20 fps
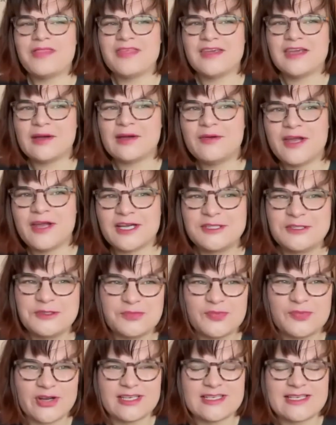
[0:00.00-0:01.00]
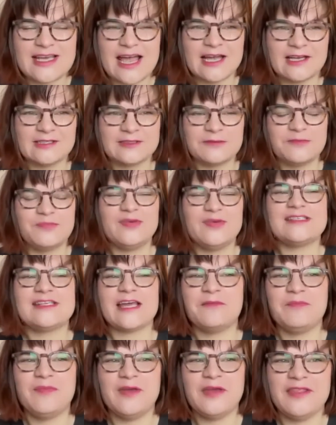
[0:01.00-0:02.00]
thing I would like to point out,
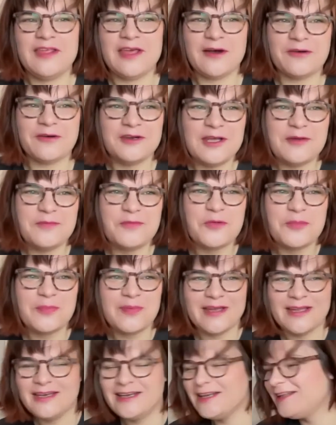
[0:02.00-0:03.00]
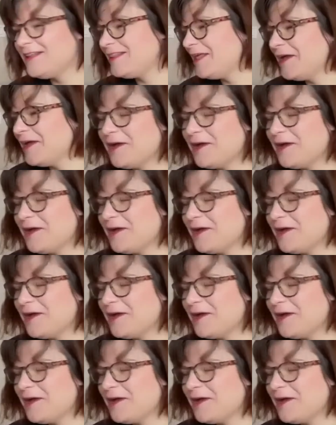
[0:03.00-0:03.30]
besides being the only woman